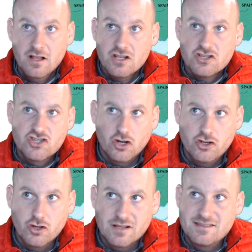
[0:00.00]
So
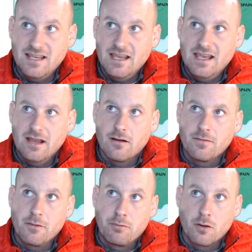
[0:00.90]
you could see here
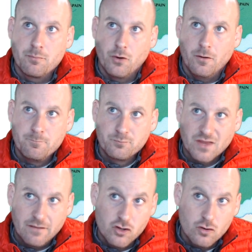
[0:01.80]
the purple.
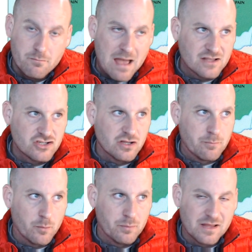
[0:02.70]
If you imagine the
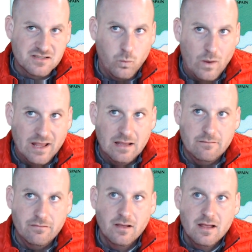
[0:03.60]
purple as a
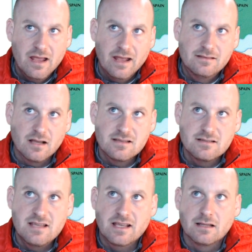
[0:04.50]
wave, it doesn't
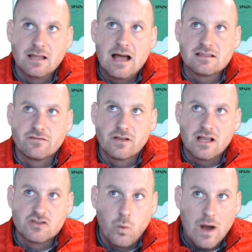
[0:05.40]
take a lot to
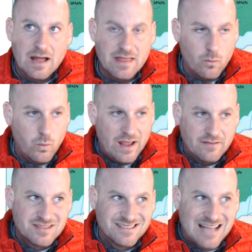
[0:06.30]
realize why that
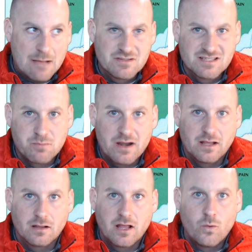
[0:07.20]
wave stopped
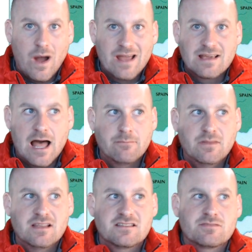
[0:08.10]
spreading. Like why
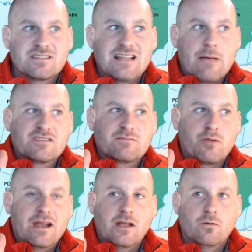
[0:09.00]
communism stopped
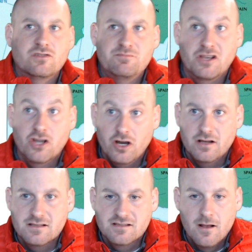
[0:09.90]
spreading was
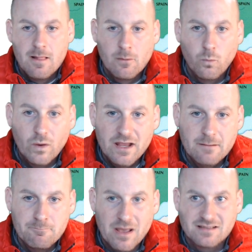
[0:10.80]
because
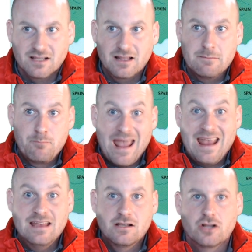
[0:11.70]
we basically
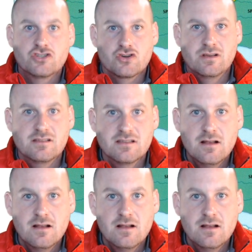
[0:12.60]
paid countries